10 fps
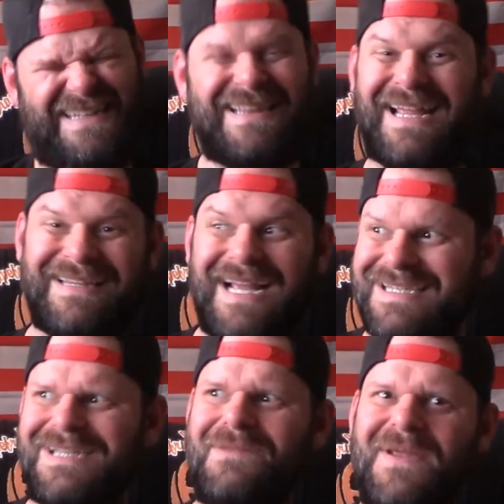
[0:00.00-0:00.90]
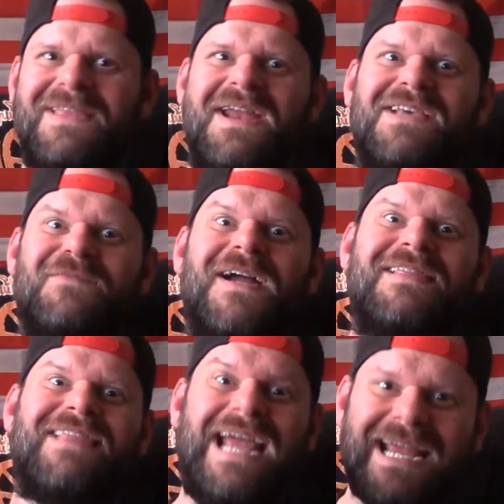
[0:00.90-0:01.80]
Like, that's going to be the next
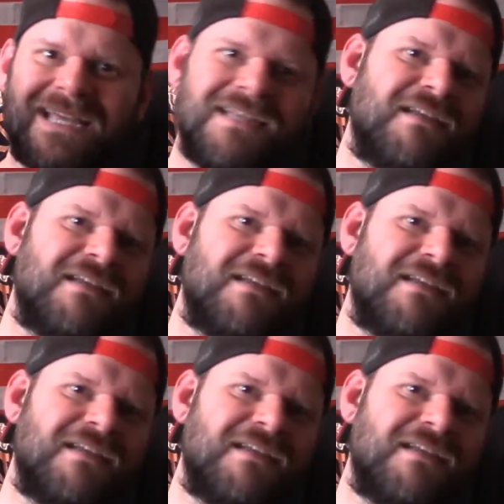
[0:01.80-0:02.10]
fucking thing.